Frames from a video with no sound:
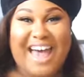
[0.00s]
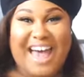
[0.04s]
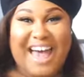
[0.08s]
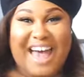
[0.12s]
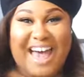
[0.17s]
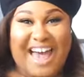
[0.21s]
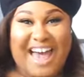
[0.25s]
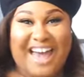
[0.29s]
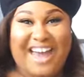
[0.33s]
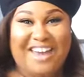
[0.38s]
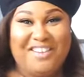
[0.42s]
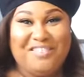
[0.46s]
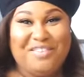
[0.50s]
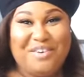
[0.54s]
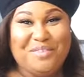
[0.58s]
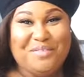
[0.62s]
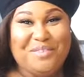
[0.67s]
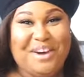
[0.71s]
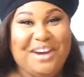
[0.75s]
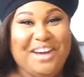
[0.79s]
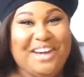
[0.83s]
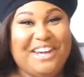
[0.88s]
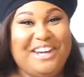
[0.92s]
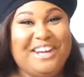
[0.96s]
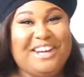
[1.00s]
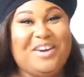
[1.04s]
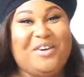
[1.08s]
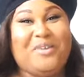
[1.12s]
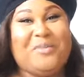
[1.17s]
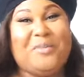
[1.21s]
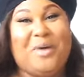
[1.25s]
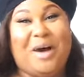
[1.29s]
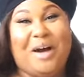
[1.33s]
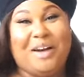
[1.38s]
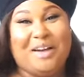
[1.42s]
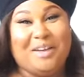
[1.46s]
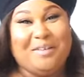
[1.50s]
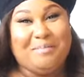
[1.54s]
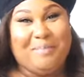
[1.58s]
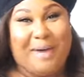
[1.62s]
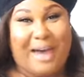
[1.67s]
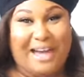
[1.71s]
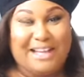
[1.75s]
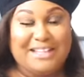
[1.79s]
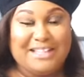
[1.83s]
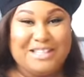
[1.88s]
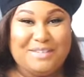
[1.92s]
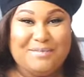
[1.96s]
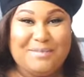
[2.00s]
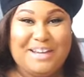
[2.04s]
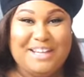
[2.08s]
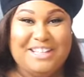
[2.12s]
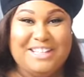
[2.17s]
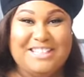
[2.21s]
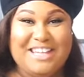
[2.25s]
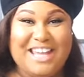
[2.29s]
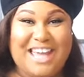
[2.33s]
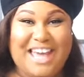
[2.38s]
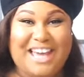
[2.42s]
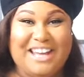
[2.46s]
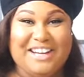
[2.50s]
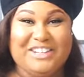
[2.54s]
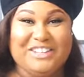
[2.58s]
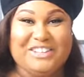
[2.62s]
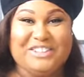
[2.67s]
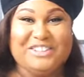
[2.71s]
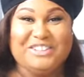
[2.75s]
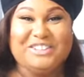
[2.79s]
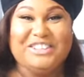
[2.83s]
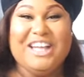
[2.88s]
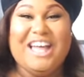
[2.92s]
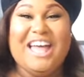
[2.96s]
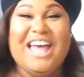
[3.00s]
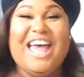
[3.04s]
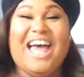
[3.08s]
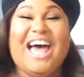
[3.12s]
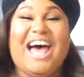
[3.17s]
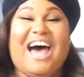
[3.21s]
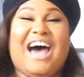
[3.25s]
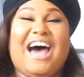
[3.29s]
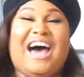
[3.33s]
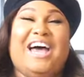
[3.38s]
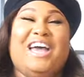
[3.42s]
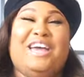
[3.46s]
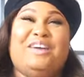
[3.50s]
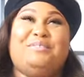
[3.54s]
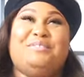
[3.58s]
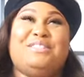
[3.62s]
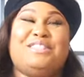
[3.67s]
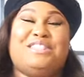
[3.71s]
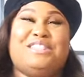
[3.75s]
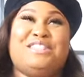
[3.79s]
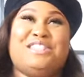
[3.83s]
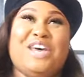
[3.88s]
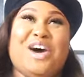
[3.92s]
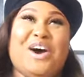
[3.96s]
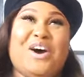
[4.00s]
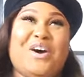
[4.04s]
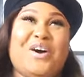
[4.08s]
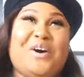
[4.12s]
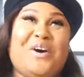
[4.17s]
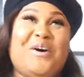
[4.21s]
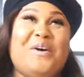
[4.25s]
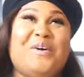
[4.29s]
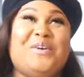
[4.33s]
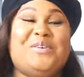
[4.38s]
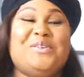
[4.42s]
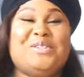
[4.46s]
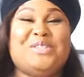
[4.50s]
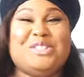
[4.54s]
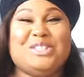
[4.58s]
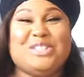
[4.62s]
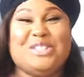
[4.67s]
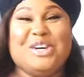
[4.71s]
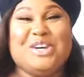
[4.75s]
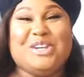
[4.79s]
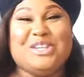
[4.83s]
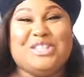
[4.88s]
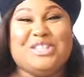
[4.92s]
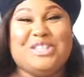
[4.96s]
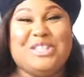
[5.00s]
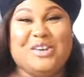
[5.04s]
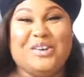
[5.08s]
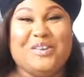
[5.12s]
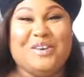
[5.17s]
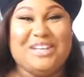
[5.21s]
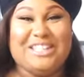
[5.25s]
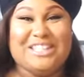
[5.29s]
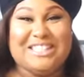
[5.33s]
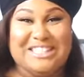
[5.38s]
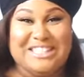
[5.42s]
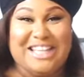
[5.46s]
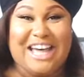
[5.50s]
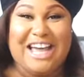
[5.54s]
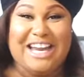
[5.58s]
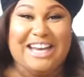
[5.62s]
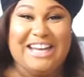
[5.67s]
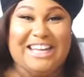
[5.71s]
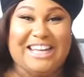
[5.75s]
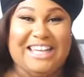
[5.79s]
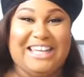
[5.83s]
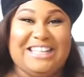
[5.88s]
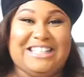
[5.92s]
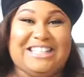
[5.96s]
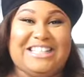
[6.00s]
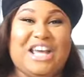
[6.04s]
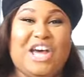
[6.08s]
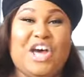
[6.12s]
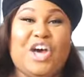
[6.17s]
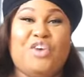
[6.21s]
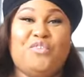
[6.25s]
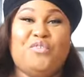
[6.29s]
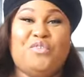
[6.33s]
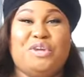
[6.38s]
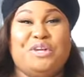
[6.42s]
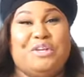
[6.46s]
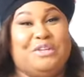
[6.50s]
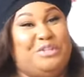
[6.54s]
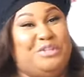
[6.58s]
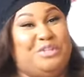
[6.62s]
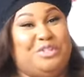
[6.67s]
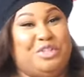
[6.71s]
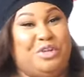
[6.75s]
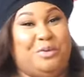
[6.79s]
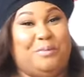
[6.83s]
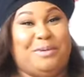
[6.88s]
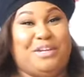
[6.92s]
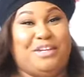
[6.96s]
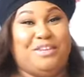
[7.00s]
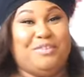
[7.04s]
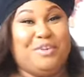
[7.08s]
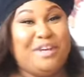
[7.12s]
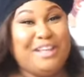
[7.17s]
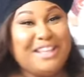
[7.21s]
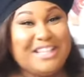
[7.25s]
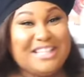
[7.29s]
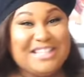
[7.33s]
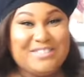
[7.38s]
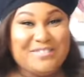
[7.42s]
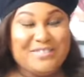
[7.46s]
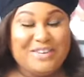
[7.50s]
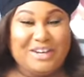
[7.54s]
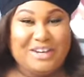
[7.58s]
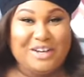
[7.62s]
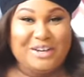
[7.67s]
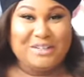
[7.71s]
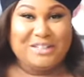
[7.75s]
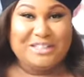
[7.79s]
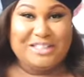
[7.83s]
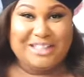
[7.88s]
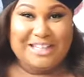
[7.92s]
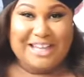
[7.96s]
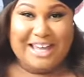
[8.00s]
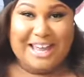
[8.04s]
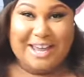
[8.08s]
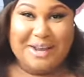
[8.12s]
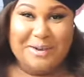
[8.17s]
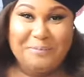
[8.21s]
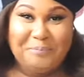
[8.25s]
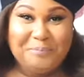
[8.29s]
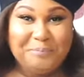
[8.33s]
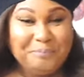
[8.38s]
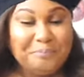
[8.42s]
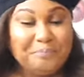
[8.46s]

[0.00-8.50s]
Hi everyone, welcome back to my channel. I'm so excited for you to be doing this video today.